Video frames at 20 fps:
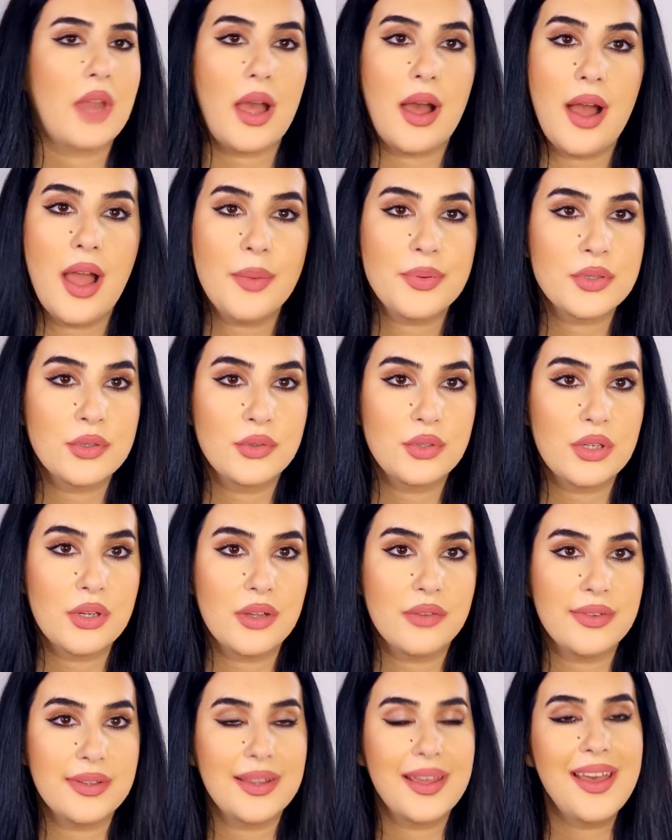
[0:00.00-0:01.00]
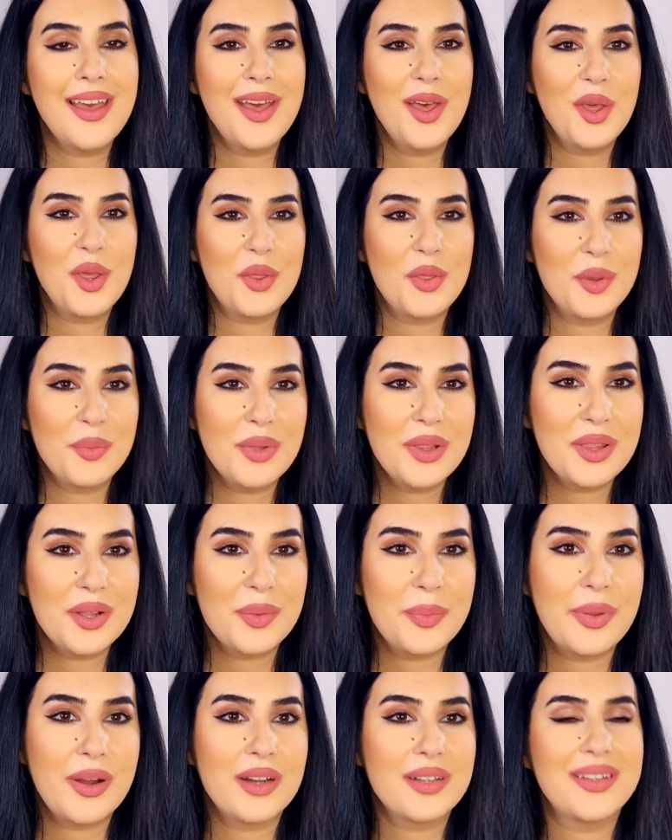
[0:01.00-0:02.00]
I absolutely love it. The
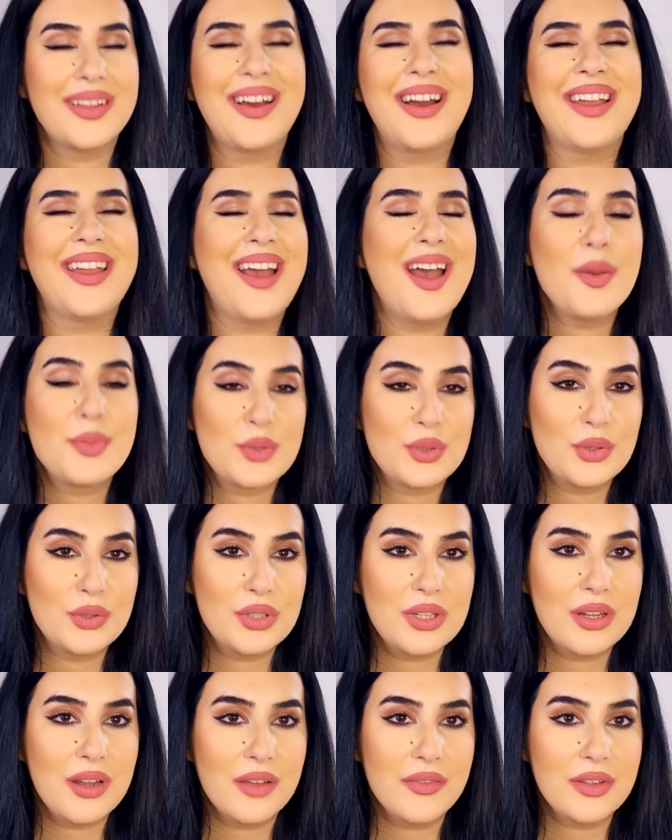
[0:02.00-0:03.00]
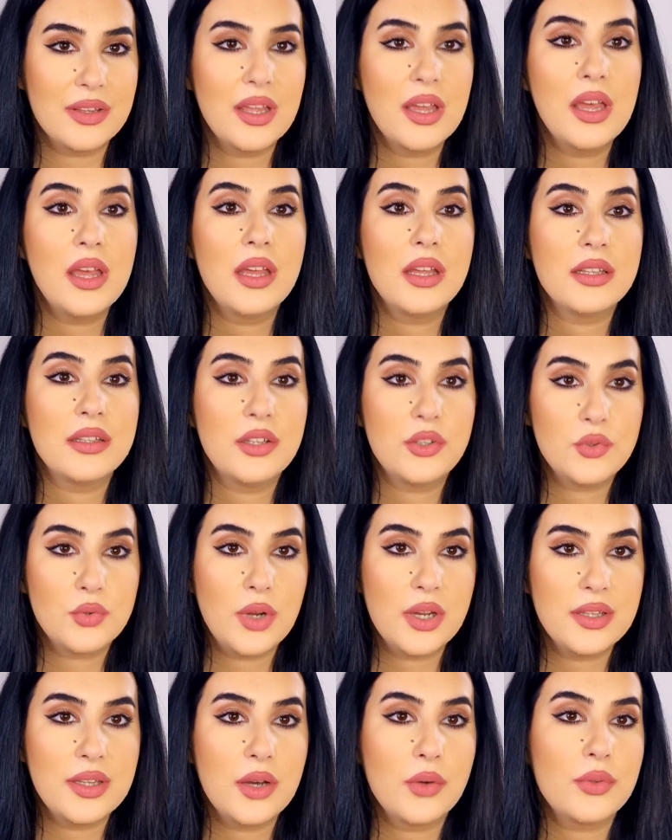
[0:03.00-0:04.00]
middle part, I absolutely love it. The
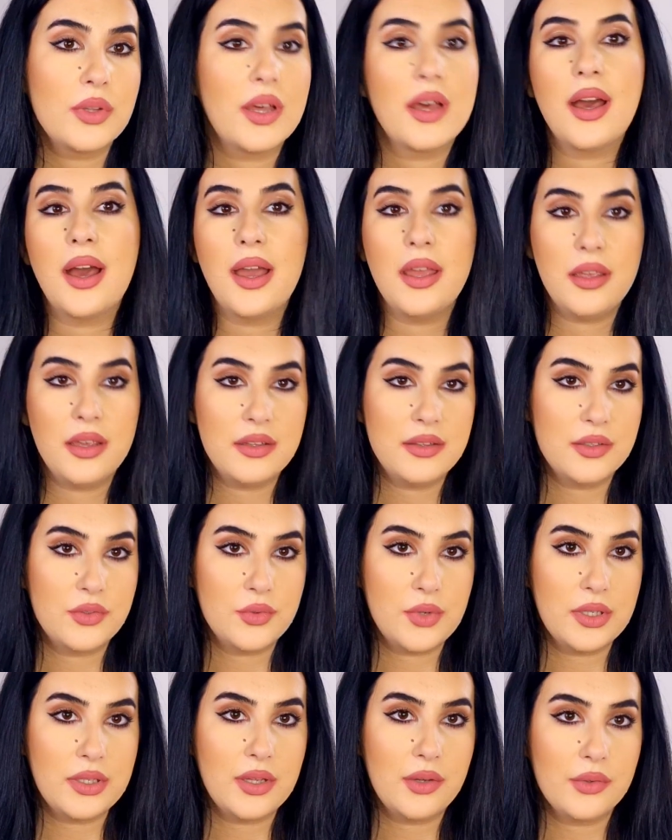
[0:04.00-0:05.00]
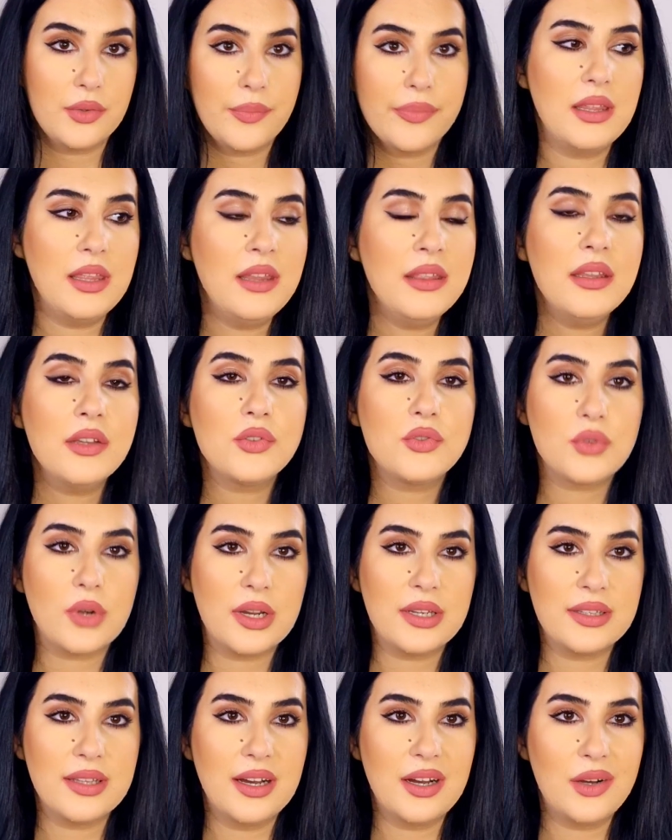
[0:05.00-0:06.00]
dry down, I hate the dry down. In the
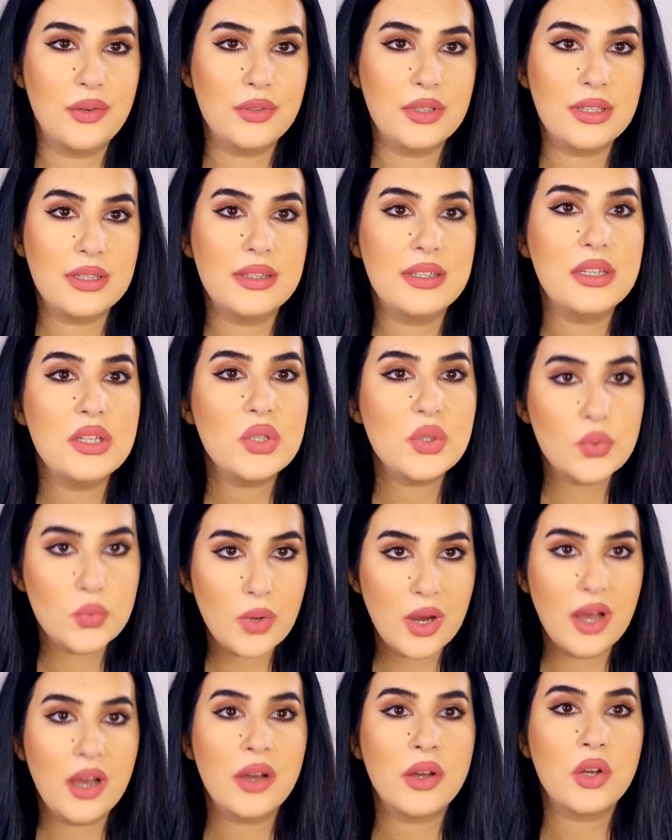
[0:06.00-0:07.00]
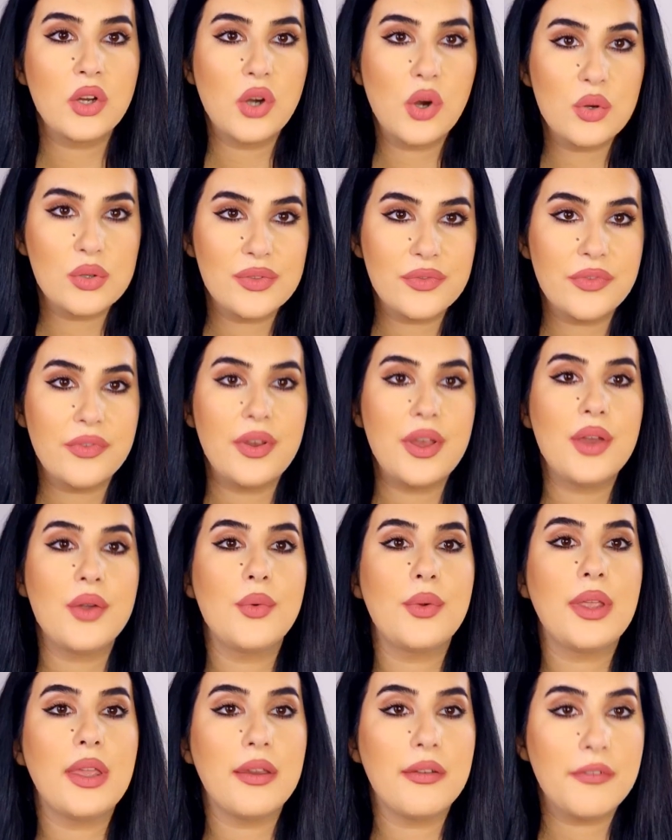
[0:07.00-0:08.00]
dry down, this one goes
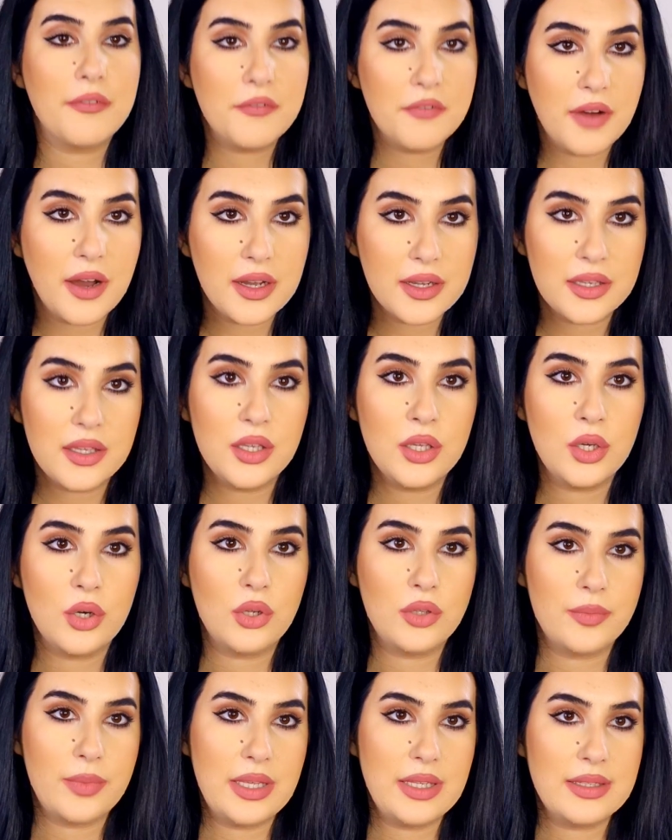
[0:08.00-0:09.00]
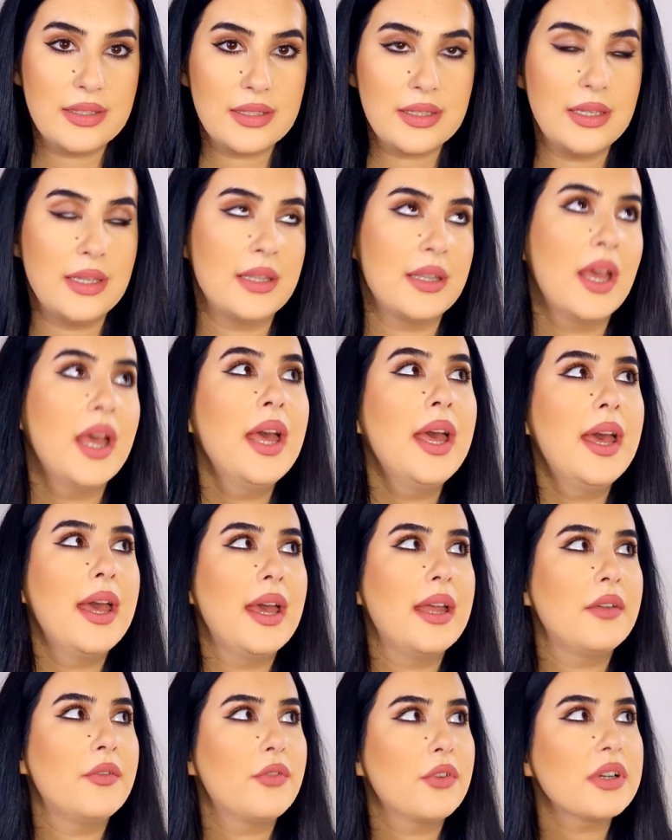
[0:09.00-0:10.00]
very funky on my skin.
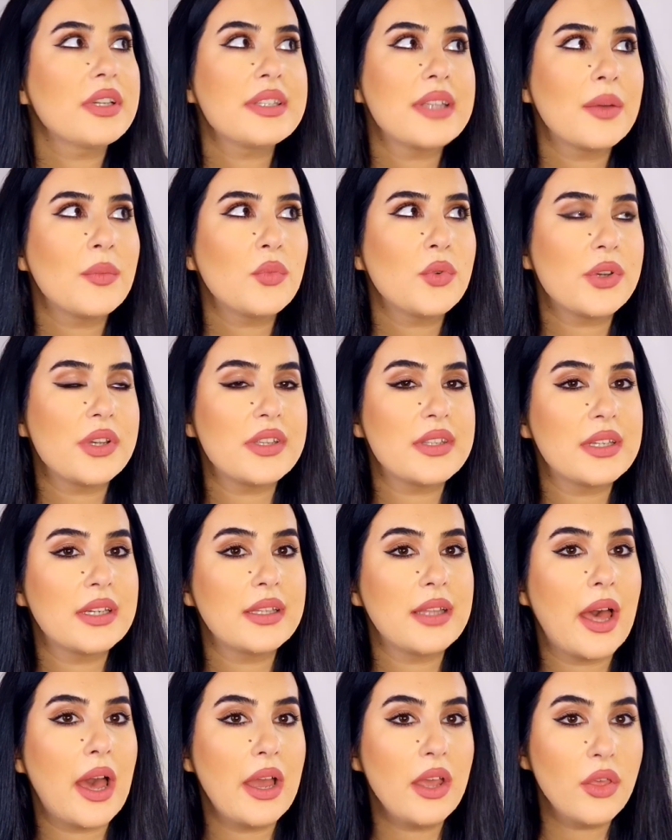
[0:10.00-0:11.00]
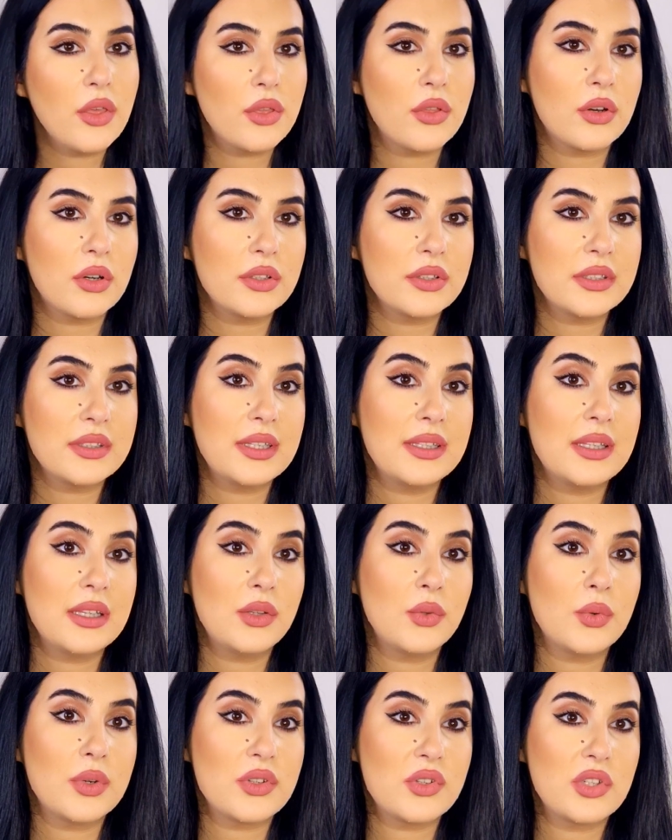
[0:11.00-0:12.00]
And for some reason, I thought that
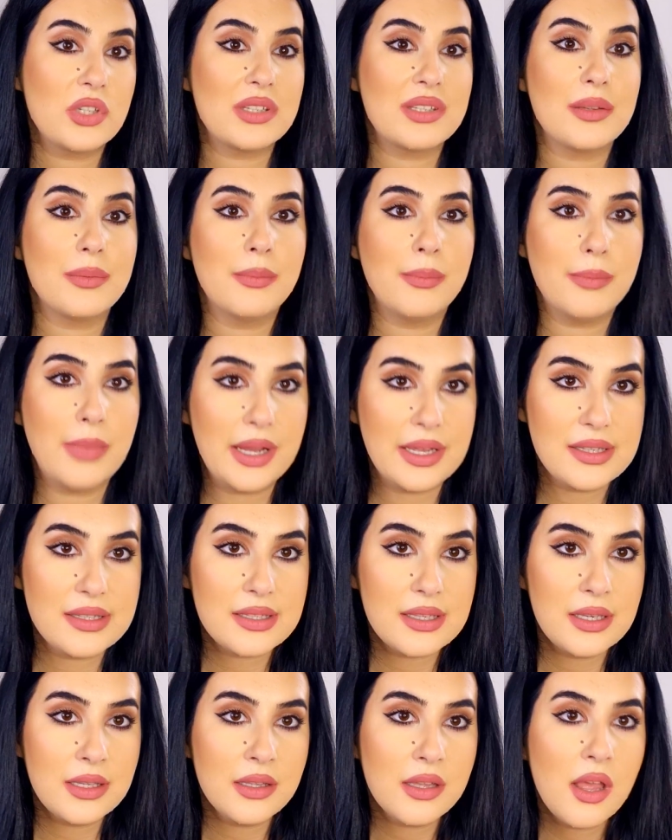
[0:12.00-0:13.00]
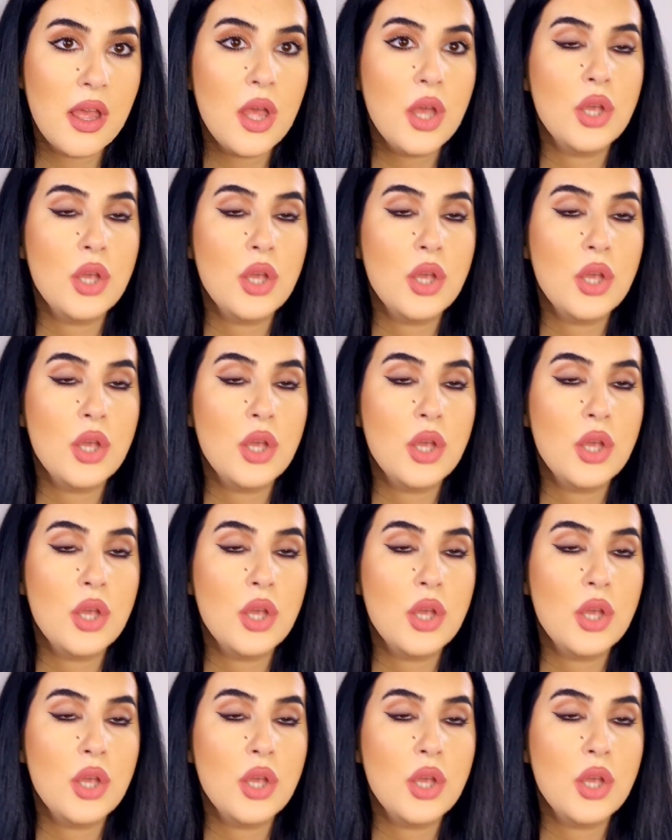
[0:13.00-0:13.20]
it was just my skin.